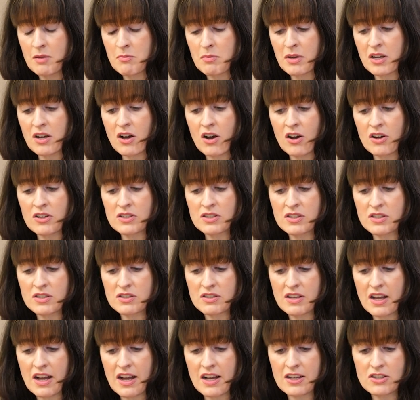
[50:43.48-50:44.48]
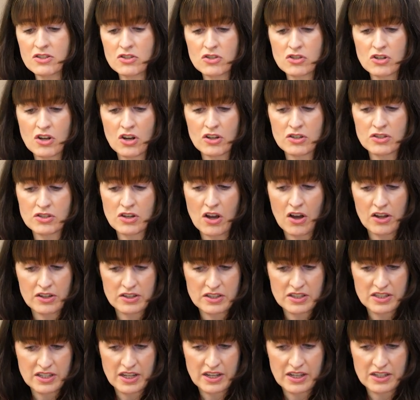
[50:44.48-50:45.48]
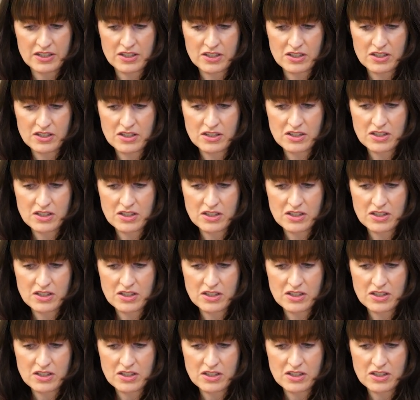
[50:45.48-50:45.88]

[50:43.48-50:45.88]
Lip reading: Because, as John Donne said,